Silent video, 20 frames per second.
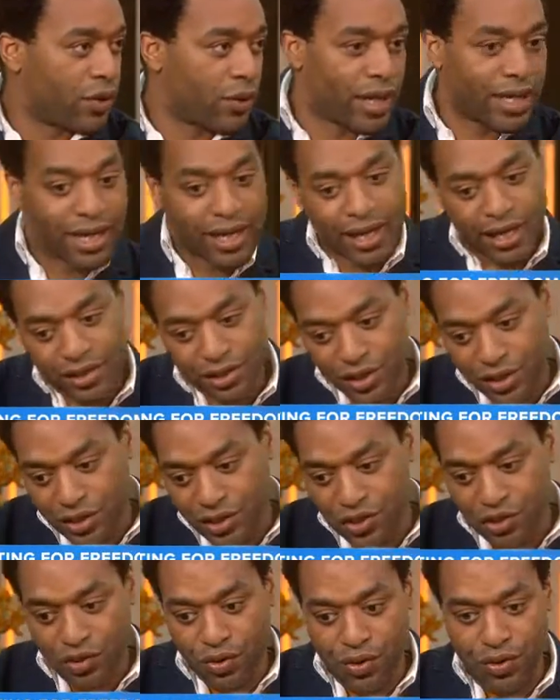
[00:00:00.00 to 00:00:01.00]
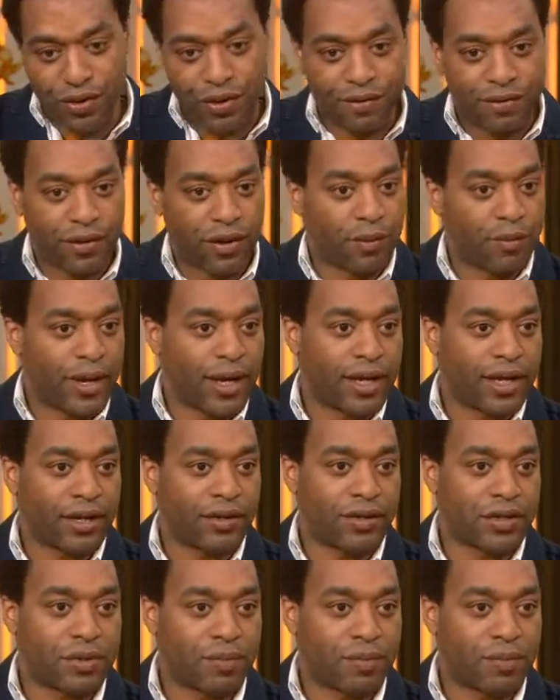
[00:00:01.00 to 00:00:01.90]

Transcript: who I think is an extraordinary filmmaker,